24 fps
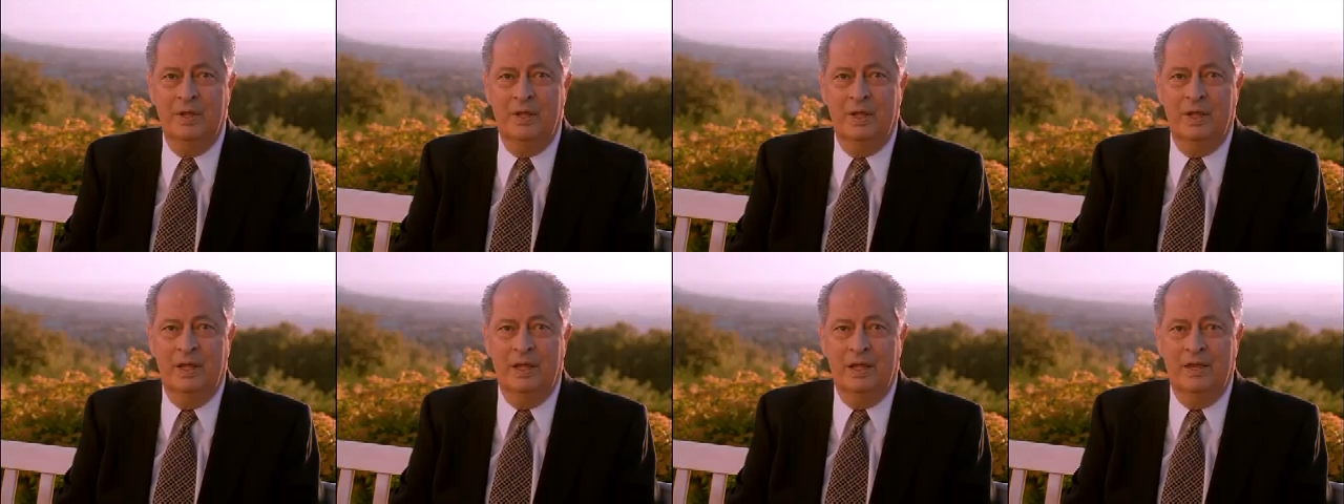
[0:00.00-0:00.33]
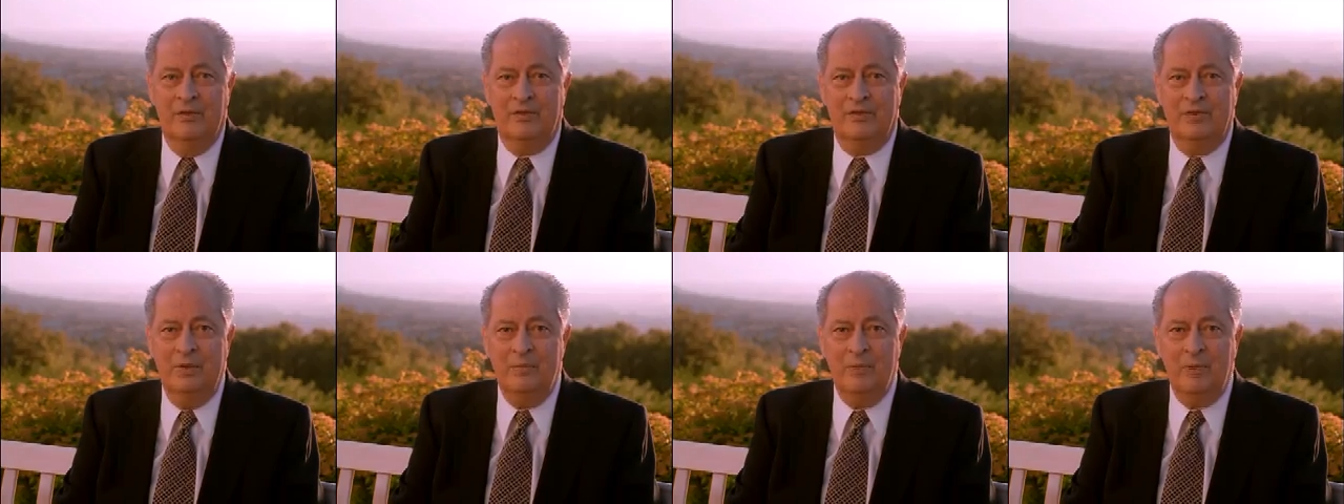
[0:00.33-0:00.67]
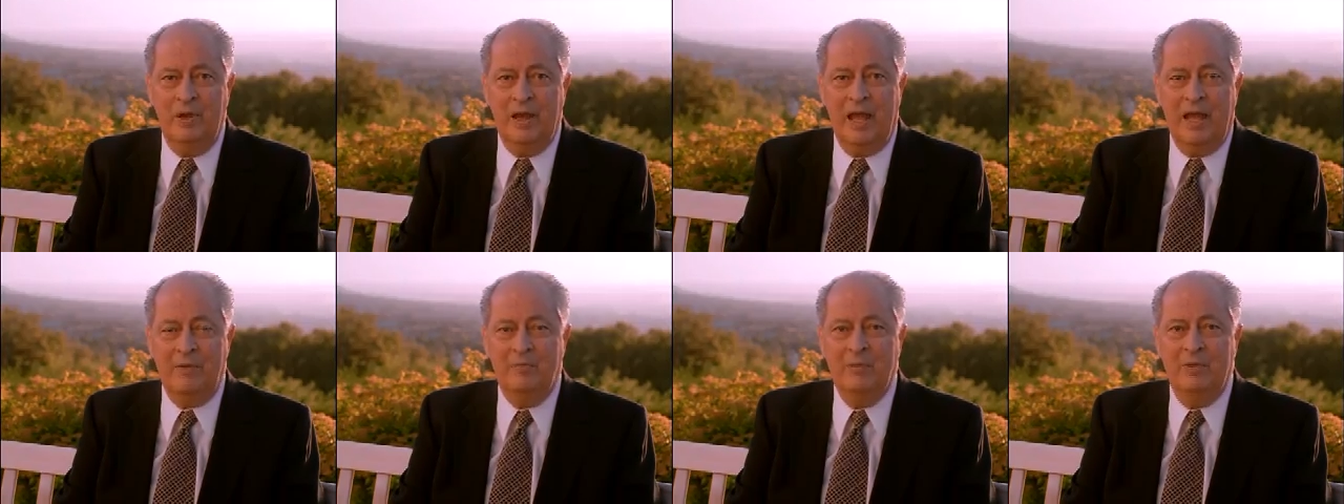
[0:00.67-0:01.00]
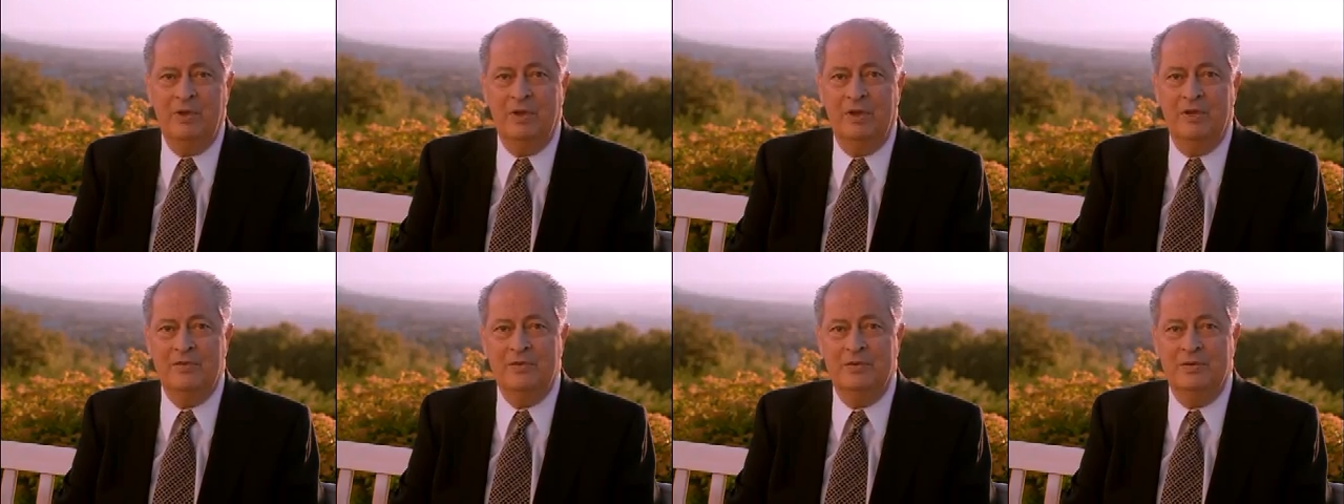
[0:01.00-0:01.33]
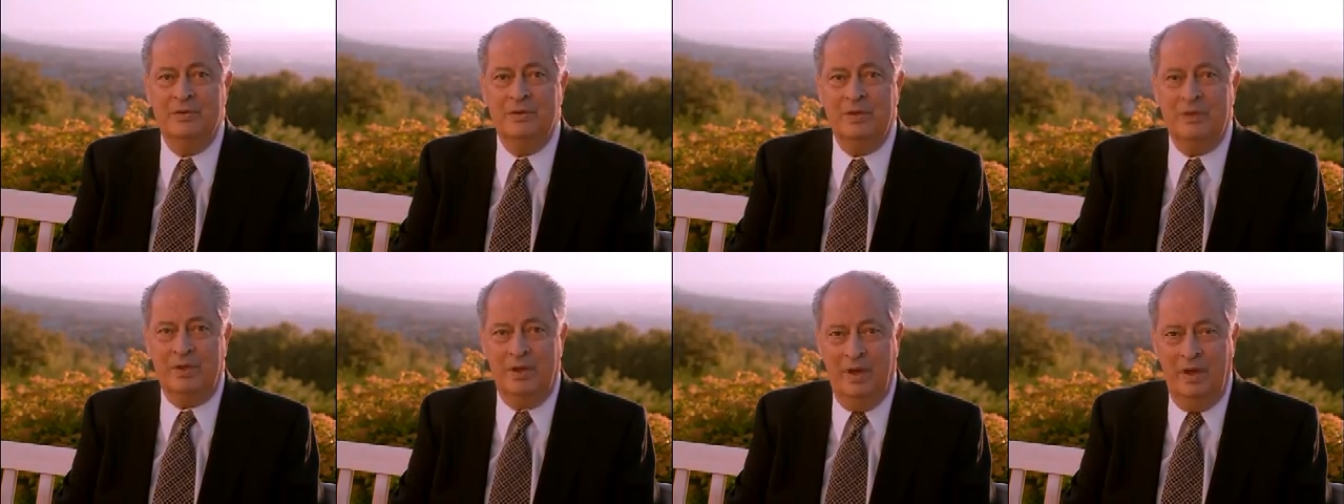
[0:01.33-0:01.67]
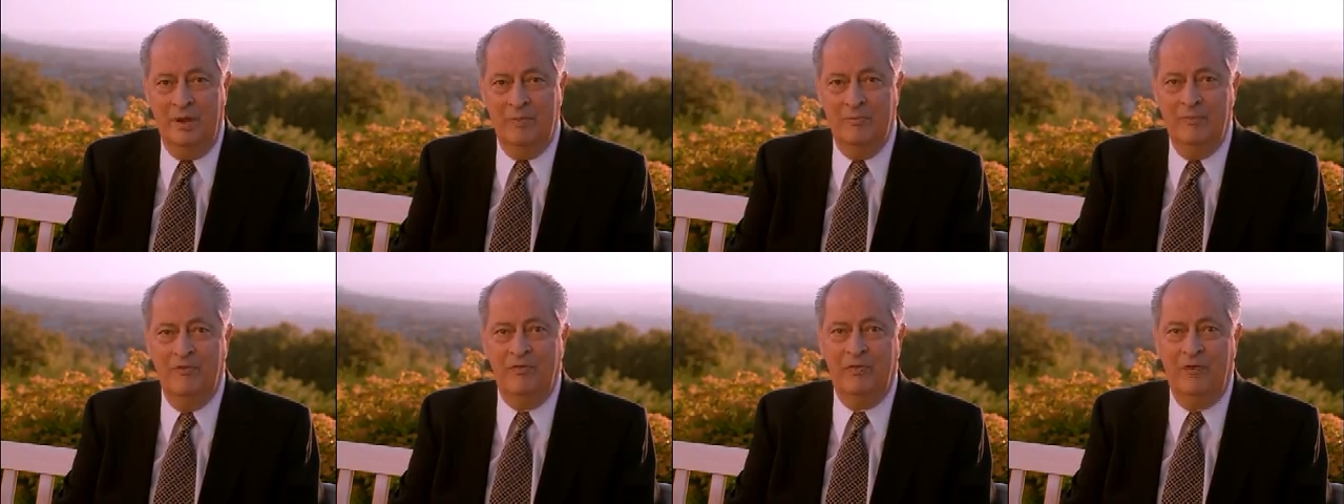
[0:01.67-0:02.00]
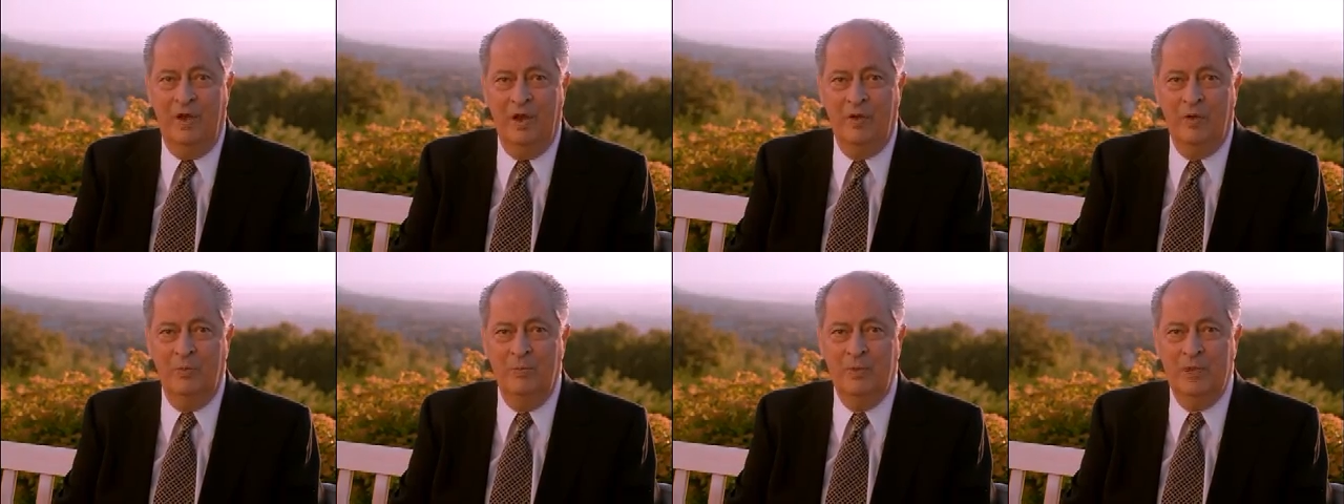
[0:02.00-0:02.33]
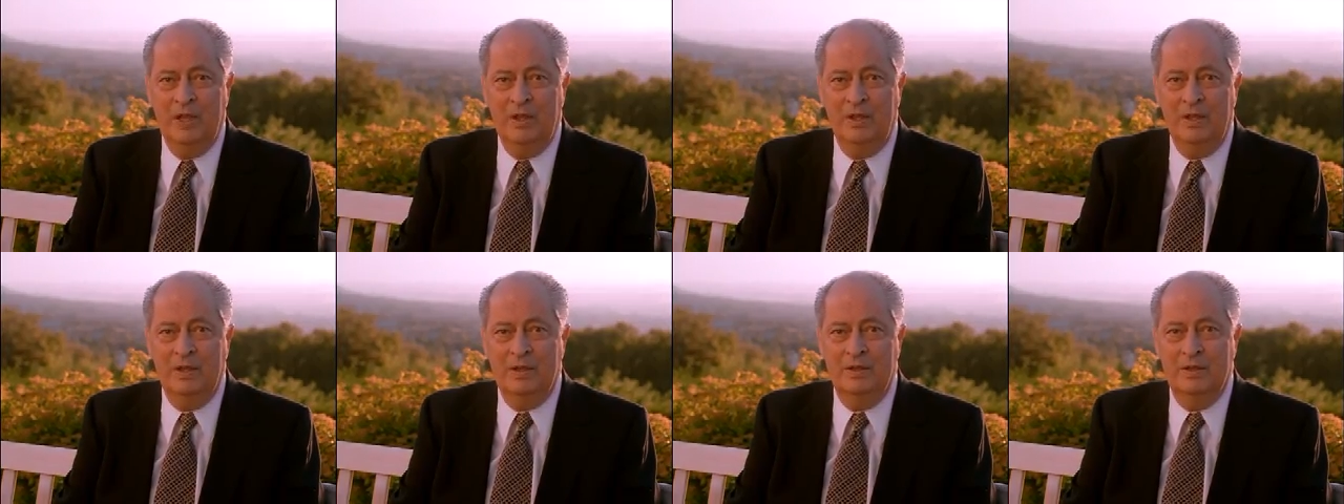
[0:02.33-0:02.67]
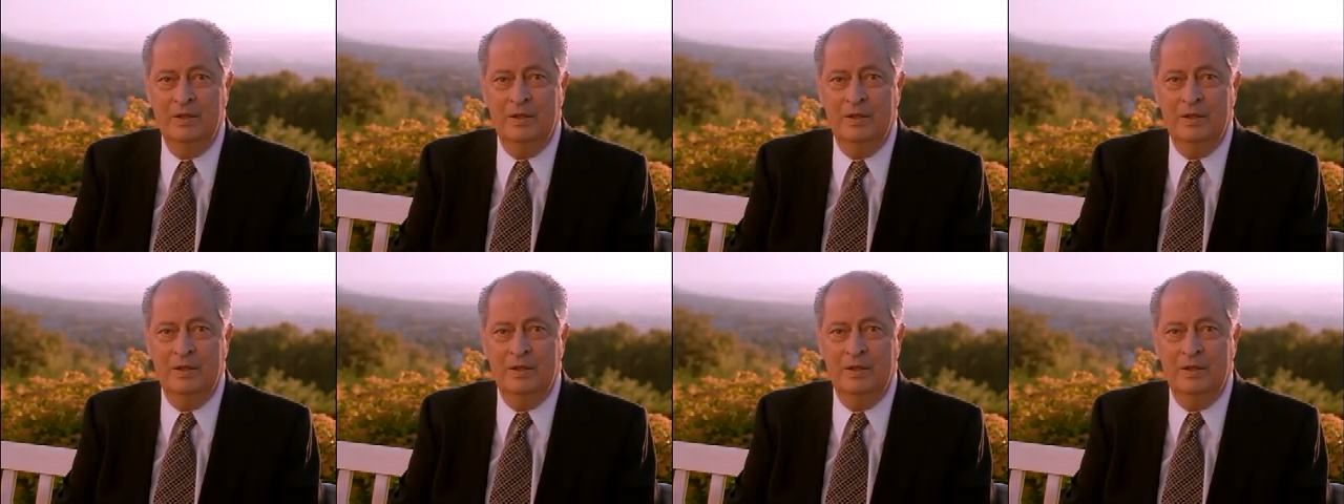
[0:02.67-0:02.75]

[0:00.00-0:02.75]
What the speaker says: His simple admonition, "Come, follow me,"